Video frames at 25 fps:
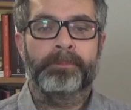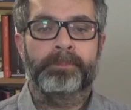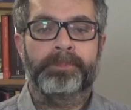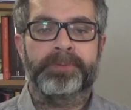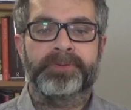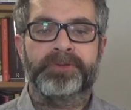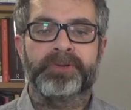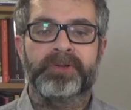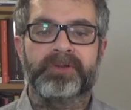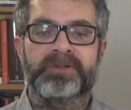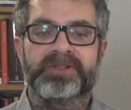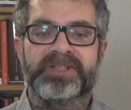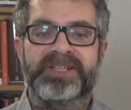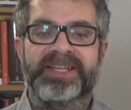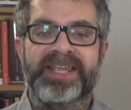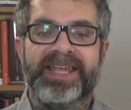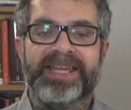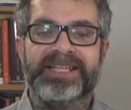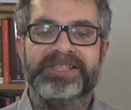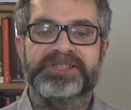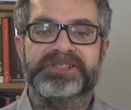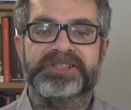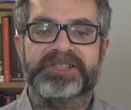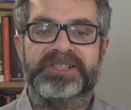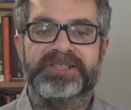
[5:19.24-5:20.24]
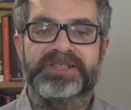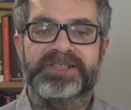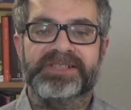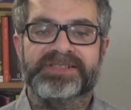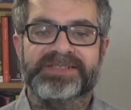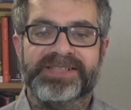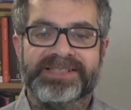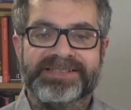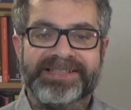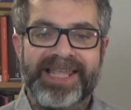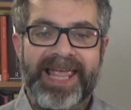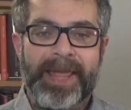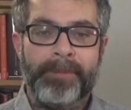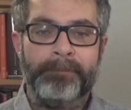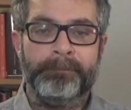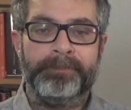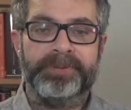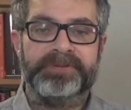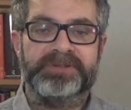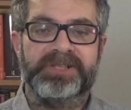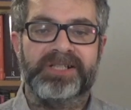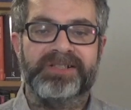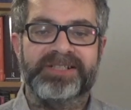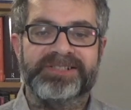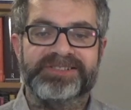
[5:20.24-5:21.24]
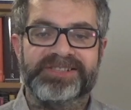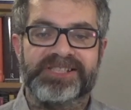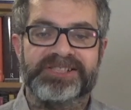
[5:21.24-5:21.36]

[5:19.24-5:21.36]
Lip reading: Prorogation is the temporary